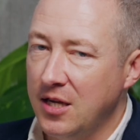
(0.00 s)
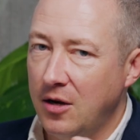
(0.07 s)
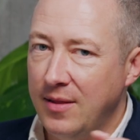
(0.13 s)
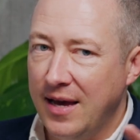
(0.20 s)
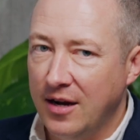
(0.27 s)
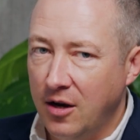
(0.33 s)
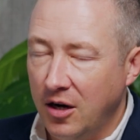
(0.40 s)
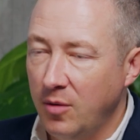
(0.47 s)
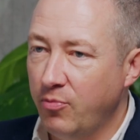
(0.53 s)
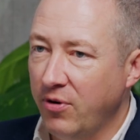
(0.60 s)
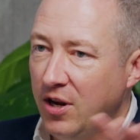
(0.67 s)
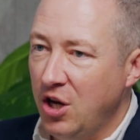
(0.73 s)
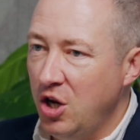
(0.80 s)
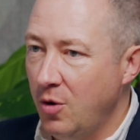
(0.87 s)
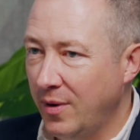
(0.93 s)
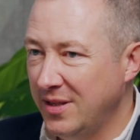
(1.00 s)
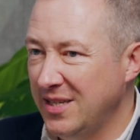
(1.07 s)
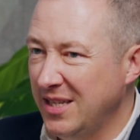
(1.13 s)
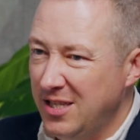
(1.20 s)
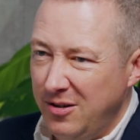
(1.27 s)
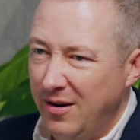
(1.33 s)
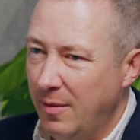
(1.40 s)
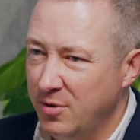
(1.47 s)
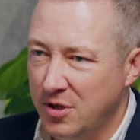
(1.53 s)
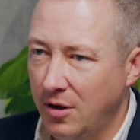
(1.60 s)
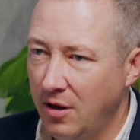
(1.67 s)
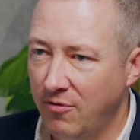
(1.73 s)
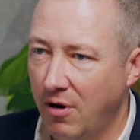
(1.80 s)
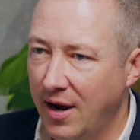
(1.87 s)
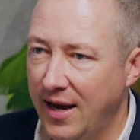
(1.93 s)
they're kind of bringing new ones in. So you're
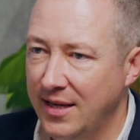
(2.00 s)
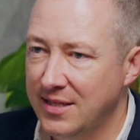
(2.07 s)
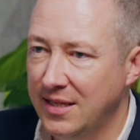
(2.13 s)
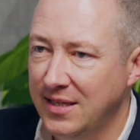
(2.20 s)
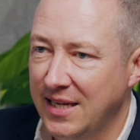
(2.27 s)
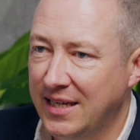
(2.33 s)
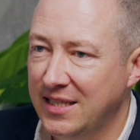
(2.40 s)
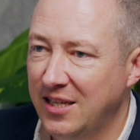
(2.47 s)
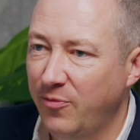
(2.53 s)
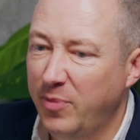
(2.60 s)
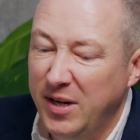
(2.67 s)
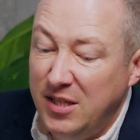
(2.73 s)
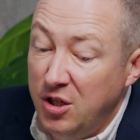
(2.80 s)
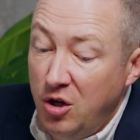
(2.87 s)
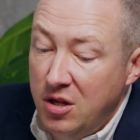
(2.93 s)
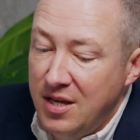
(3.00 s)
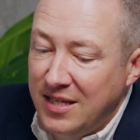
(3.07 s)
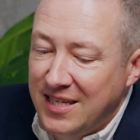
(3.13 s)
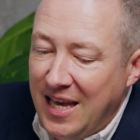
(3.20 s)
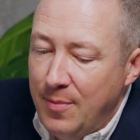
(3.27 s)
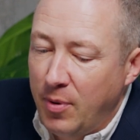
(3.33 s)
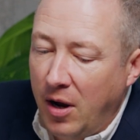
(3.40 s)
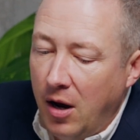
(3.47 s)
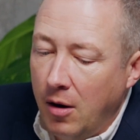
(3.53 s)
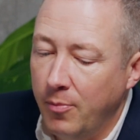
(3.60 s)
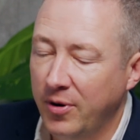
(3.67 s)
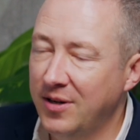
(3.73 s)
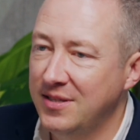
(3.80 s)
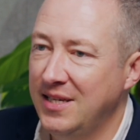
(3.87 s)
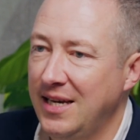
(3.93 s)
absolutely right. It's indicative, but it's a good thing to keep an eye on
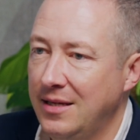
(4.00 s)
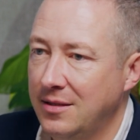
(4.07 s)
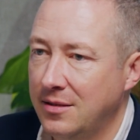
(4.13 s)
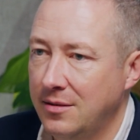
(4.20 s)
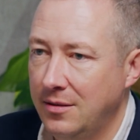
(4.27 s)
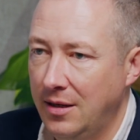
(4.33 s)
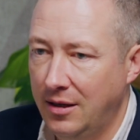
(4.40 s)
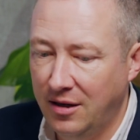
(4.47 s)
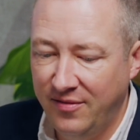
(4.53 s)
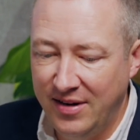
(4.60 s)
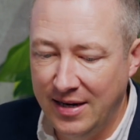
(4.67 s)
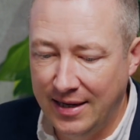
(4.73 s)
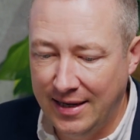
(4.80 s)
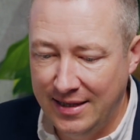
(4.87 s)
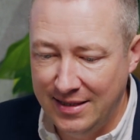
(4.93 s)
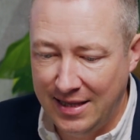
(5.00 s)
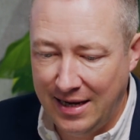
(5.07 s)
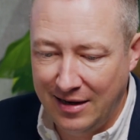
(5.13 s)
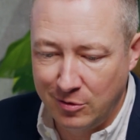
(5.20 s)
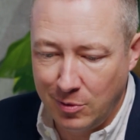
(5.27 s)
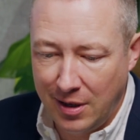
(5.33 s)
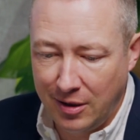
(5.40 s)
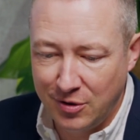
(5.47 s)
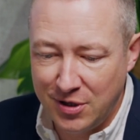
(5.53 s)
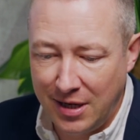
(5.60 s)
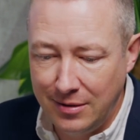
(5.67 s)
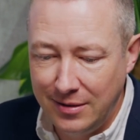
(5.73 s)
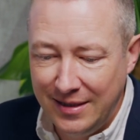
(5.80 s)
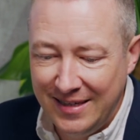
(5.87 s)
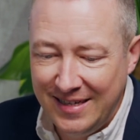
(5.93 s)
because it kind of indicates that as well.
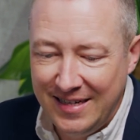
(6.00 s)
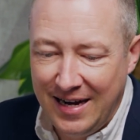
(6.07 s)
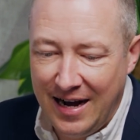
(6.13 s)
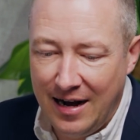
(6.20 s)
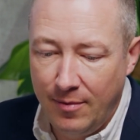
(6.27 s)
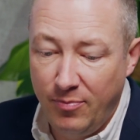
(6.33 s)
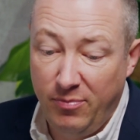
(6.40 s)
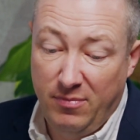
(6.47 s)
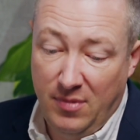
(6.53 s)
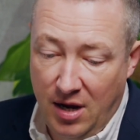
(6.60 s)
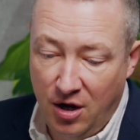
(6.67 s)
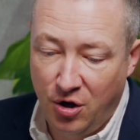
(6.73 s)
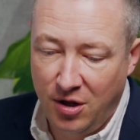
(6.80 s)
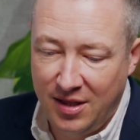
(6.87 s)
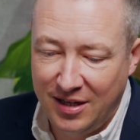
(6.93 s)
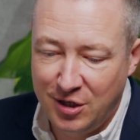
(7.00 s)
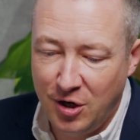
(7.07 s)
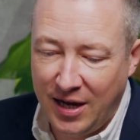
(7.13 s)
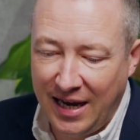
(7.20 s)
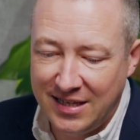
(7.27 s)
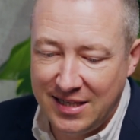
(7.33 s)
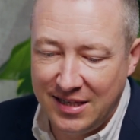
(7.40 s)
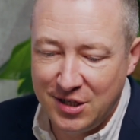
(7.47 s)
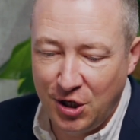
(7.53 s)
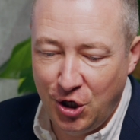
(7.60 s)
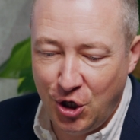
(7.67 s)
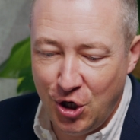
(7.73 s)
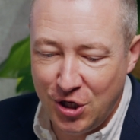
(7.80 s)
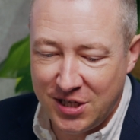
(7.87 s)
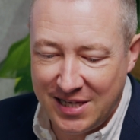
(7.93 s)
So a good thing to look at. So there's a
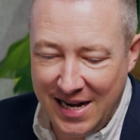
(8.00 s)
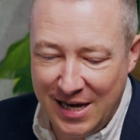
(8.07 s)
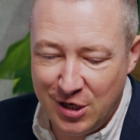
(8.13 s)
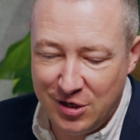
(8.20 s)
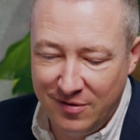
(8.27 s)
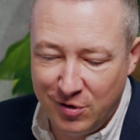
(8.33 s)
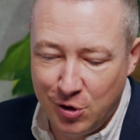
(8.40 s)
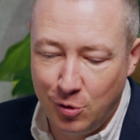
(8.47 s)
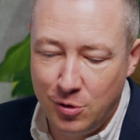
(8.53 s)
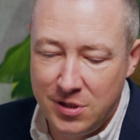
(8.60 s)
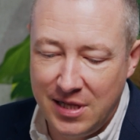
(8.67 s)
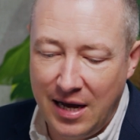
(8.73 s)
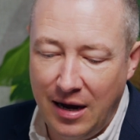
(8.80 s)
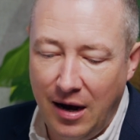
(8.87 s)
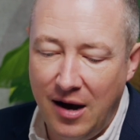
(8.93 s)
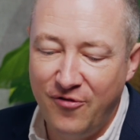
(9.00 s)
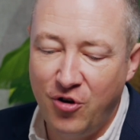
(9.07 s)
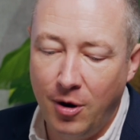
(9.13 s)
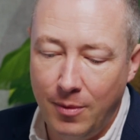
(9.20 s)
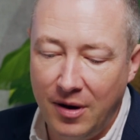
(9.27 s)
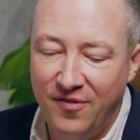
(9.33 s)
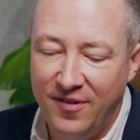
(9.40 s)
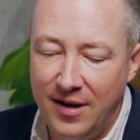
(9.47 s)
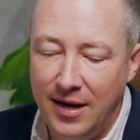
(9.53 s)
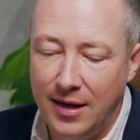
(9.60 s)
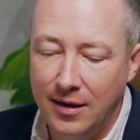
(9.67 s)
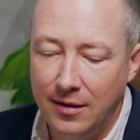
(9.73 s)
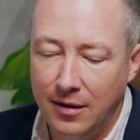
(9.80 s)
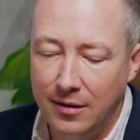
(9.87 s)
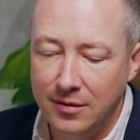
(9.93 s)
good selection of tools in there. I've got my
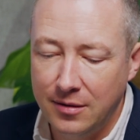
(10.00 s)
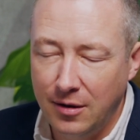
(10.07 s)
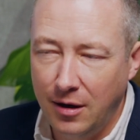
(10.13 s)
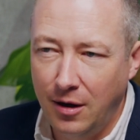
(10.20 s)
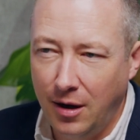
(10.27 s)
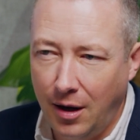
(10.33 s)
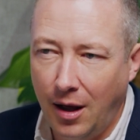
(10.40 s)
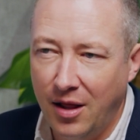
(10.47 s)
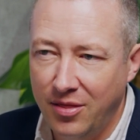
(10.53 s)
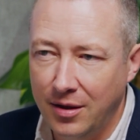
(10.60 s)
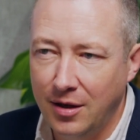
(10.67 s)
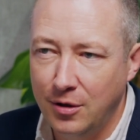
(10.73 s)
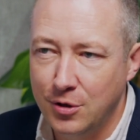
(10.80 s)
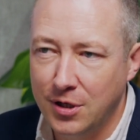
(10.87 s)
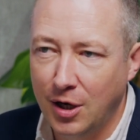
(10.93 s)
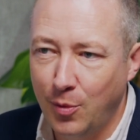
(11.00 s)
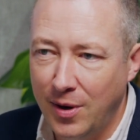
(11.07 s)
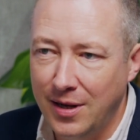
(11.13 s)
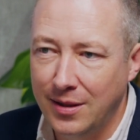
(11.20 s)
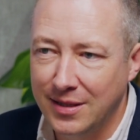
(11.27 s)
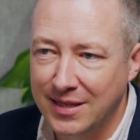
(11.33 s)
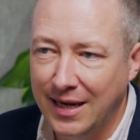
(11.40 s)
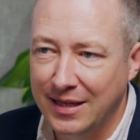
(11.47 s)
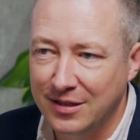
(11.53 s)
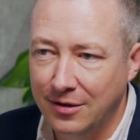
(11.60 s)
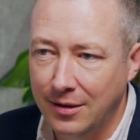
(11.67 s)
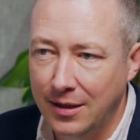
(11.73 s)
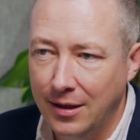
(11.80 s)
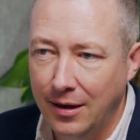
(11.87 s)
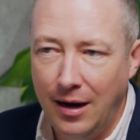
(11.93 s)
feeling, I think who's going to win in this
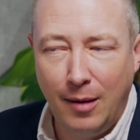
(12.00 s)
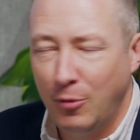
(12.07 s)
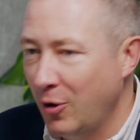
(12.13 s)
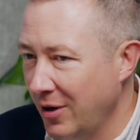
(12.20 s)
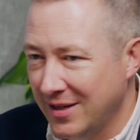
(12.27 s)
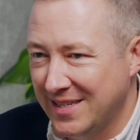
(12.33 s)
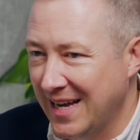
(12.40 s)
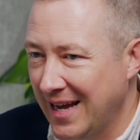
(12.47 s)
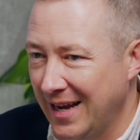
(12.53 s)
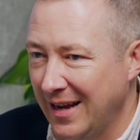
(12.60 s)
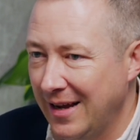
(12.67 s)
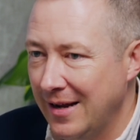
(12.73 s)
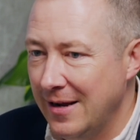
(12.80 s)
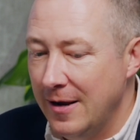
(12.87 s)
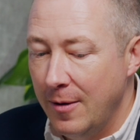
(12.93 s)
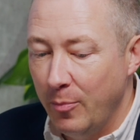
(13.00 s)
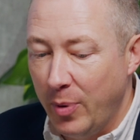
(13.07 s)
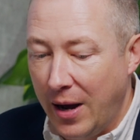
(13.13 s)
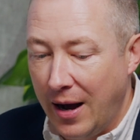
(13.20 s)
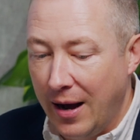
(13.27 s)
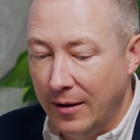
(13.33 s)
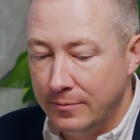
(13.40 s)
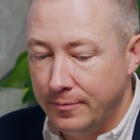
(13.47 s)
category. I'm not going to say it, but